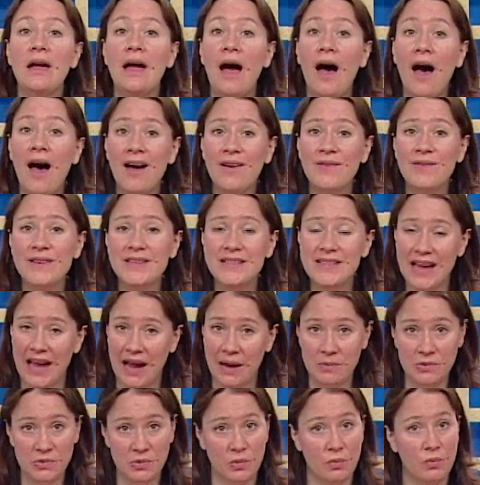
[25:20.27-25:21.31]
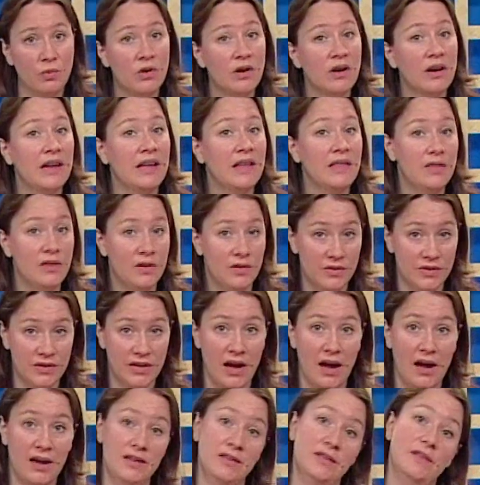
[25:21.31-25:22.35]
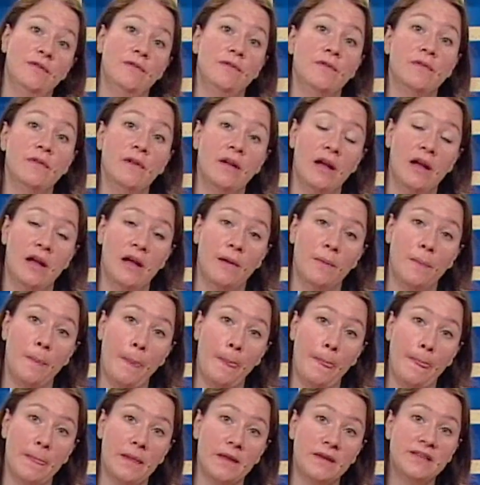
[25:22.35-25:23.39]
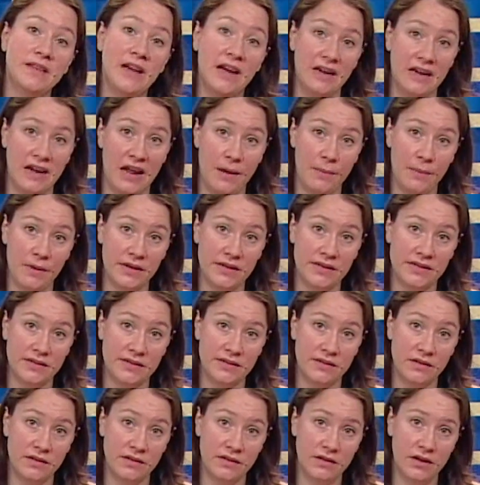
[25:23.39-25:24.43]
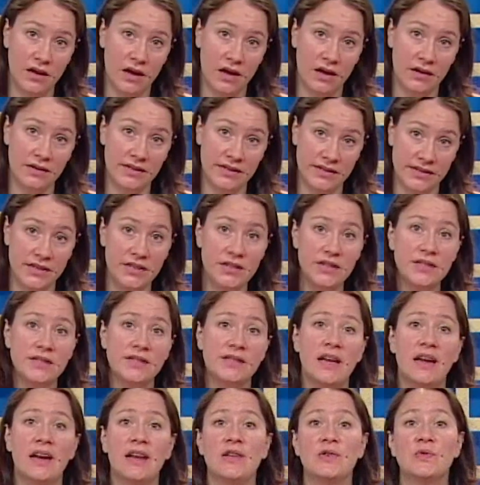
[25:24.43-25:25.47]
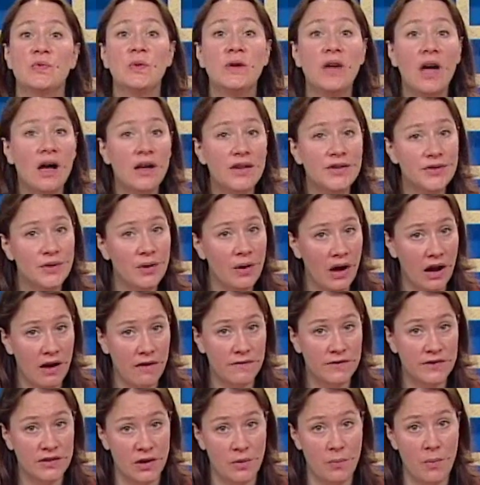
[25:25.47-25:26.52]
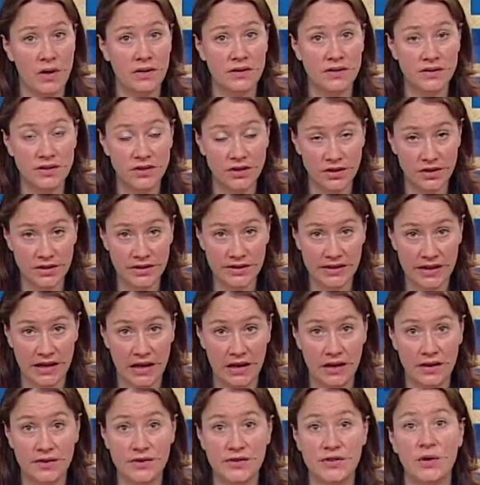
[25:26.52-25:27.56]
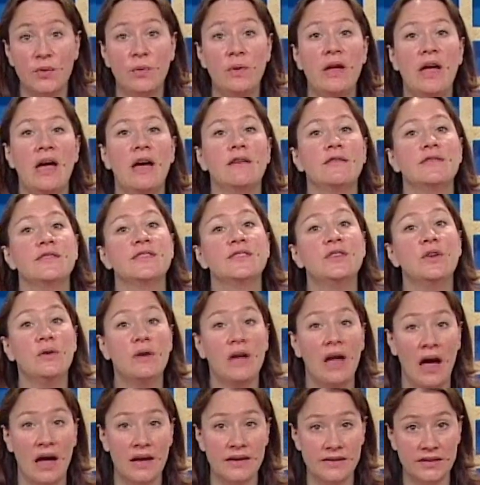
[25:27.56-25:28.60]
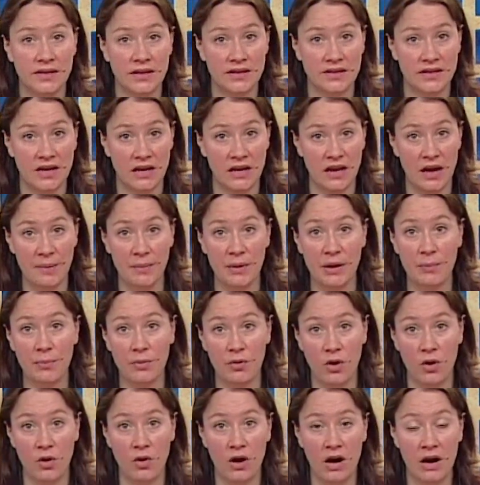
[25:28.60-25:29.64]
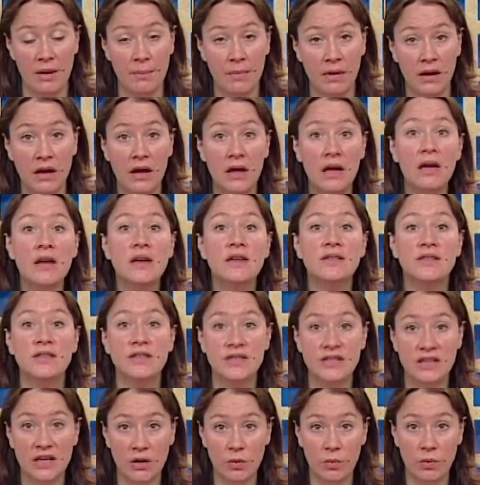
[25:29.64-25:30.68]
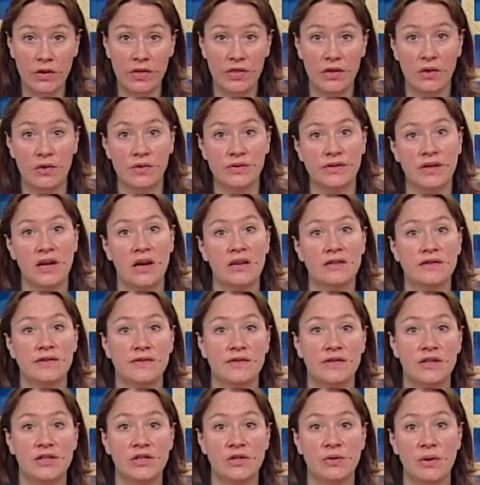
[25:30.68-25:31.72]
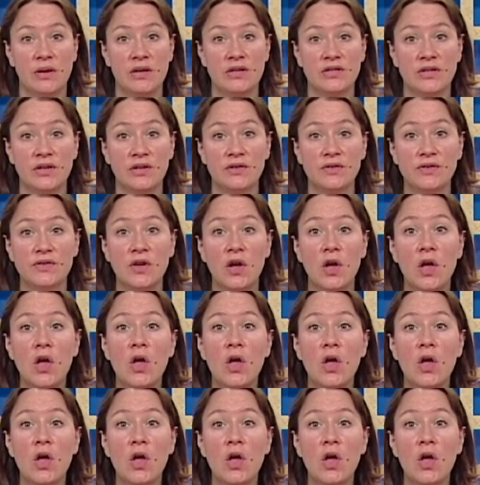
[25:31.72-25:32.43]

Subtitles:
Oftentimes when we're in those kinds of dynamics decision settings, we also have some uncertainty. So we have stochastic dynamic programming to deal with those kinds of situations.